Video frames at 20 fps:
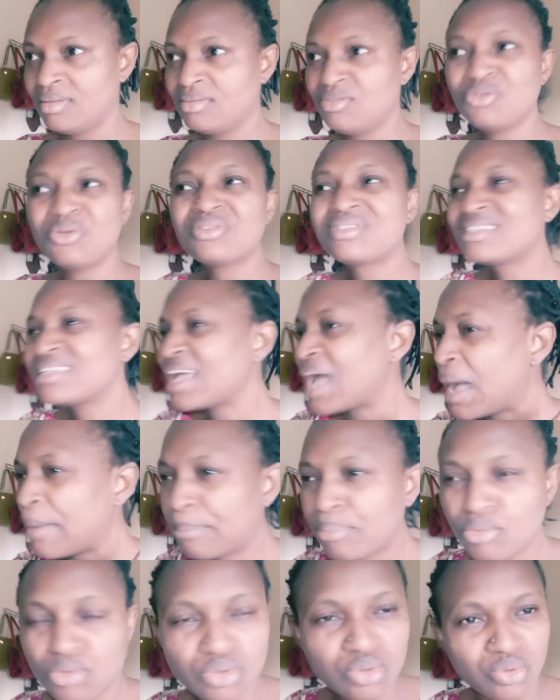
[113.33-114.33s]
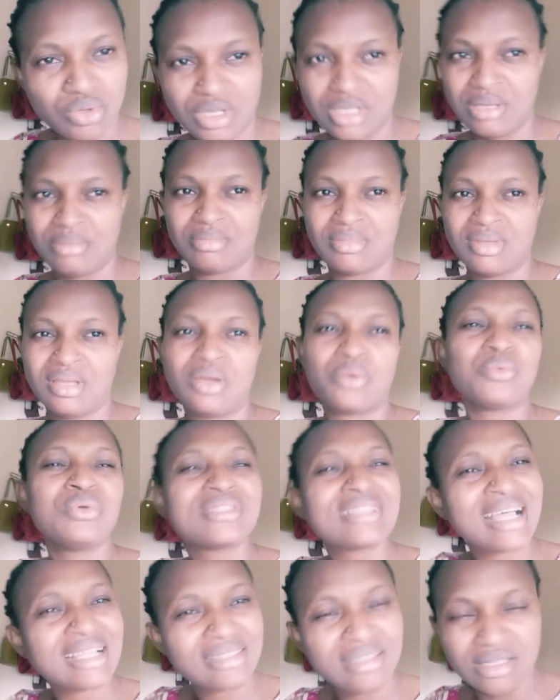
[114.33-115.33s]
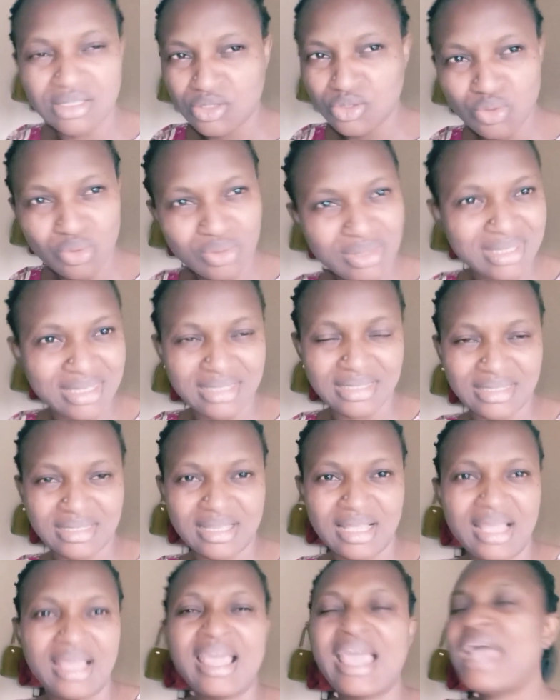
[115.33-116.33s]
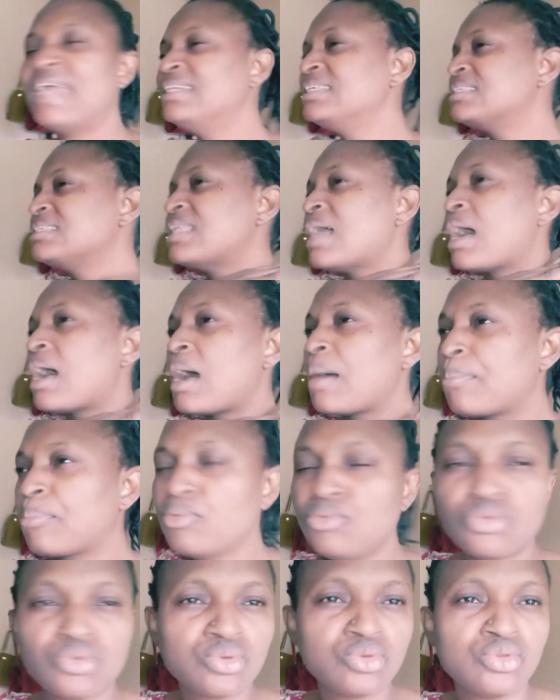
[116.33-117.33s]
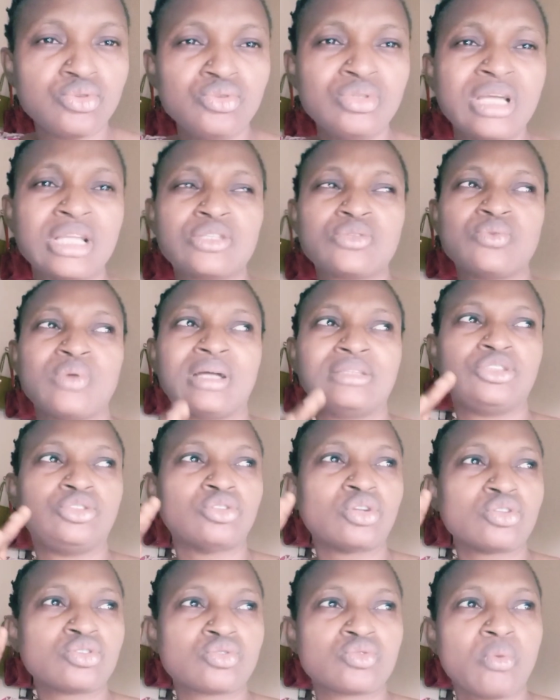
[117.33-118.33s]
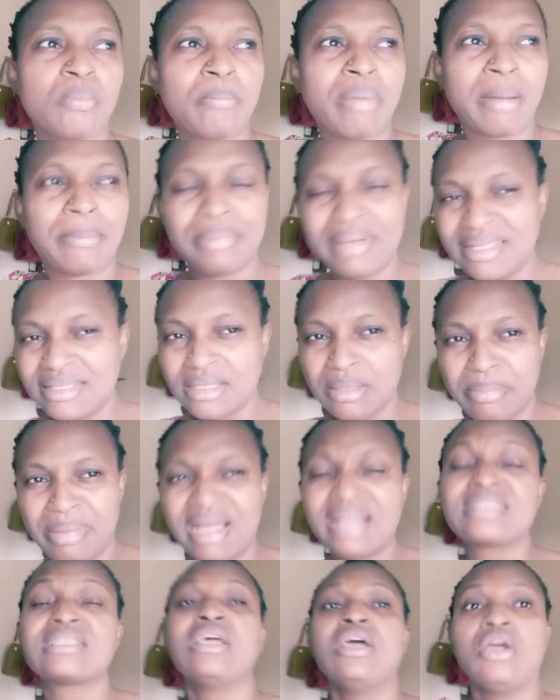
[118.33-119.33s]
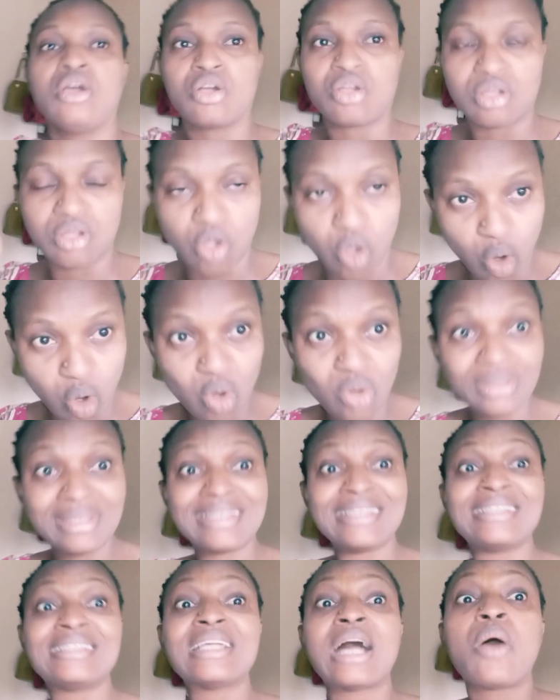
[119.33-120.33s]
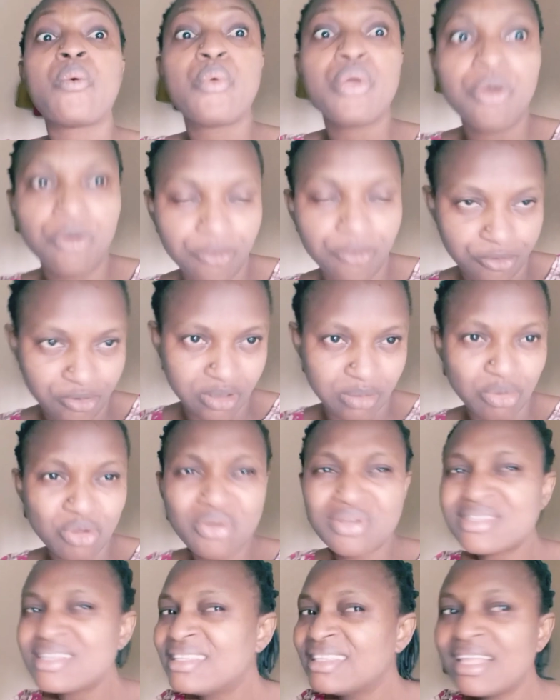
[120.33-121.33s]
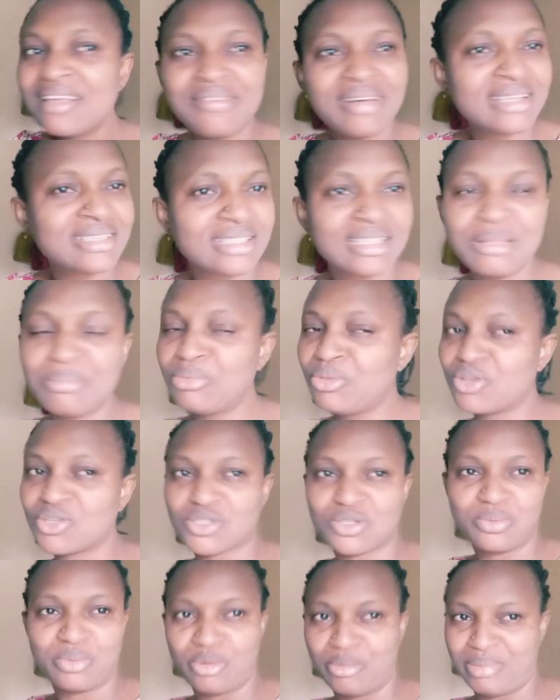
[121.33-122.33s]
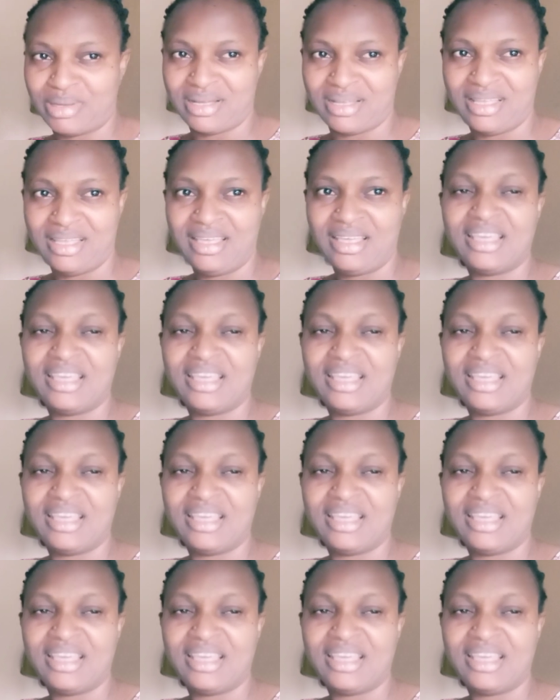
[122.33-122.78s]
Nothing happened to him without his notice. Anything that happened to you that you are just so perplexed about, God is aware of it. Because he never sleeps nor slumber.